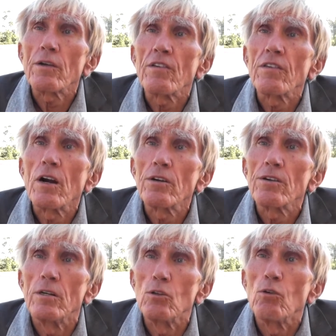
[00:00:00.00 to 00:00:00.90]

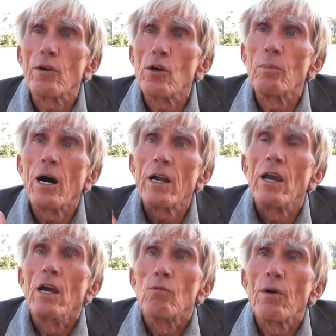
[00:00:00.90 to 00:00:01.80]
starch all over your body,
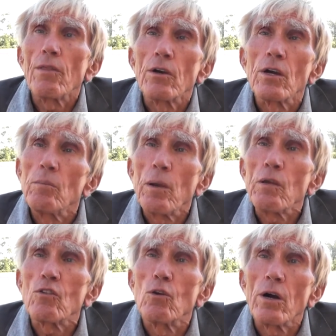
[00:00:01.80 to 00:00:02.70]
whether you're going to be
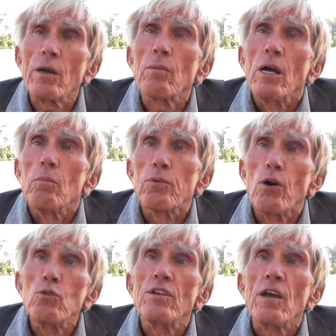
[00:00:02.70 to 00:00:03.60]
storing
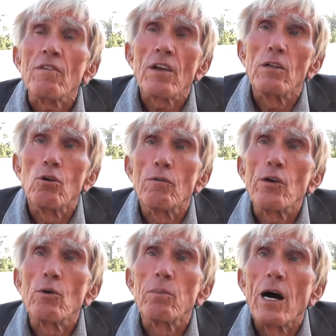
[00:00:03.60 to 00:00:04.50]
proteins all over
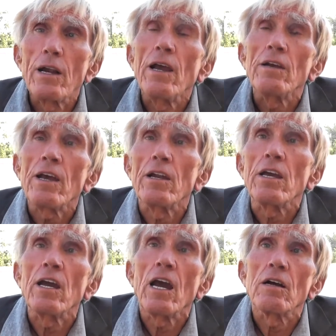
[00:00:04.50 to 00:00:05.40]
your body and getting
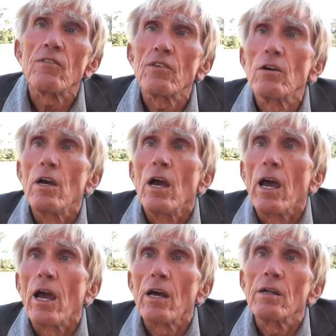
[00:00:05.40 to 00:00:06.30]
cancer
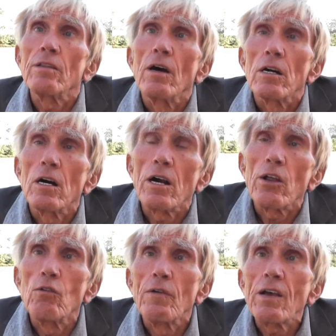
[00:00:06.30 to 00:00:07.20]
and
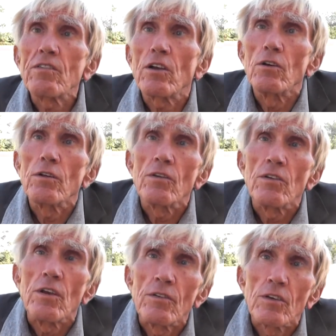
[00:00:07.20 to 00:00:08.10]
cardiovascular
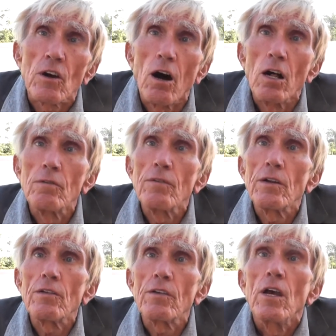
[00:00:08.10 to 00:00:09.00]
diseases. All of it
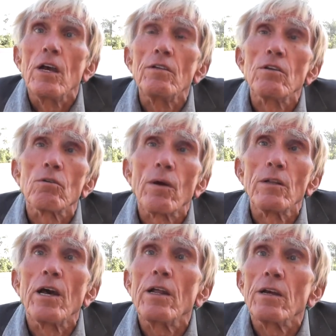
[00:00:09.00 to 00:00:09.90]
is
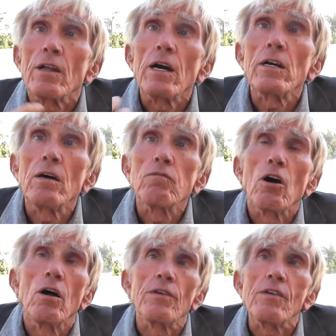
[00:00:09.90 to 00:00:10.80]
interrelated. I cover
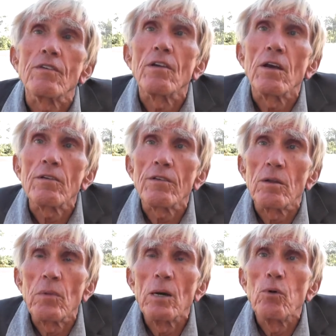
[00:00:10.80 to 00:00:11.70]
all these things
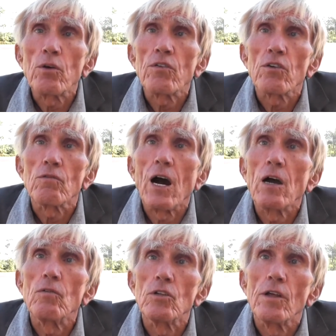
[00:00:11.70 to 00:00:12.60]
in my book,
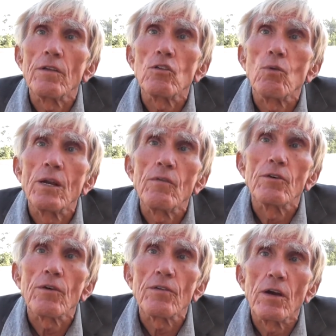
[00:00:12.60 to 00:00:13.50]
Survival in the
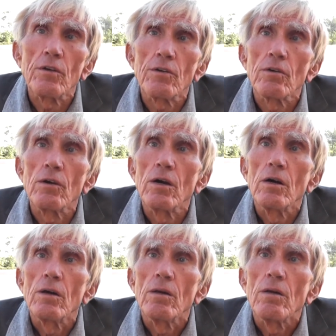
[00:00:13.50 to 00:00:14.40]
21st Century.
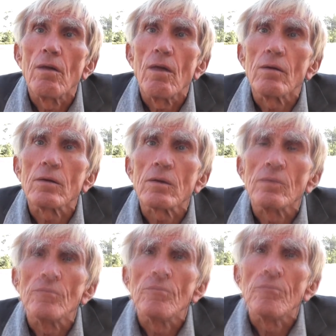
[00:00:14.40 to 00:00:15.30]
I see.
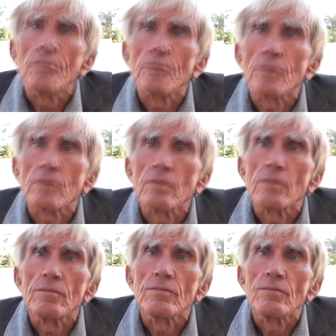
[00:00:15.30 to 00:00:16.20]
Blue-collar workers, as
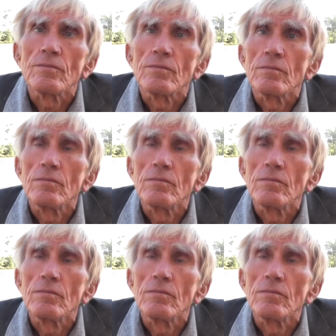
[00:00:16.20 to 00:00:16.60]
you call them,